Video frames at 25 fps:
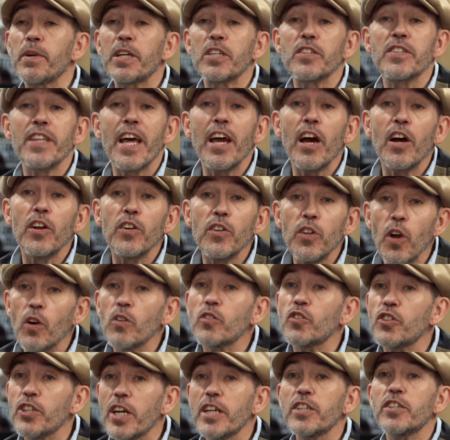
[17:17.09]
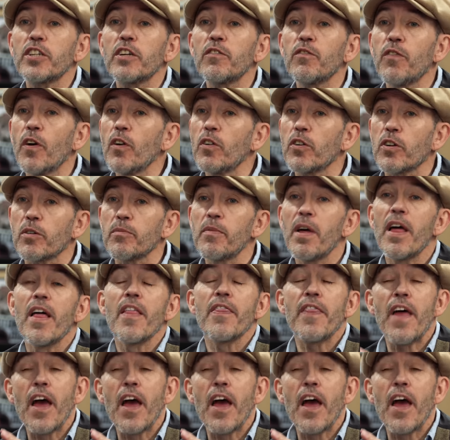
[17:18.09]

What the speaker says: because they are not chasing volume.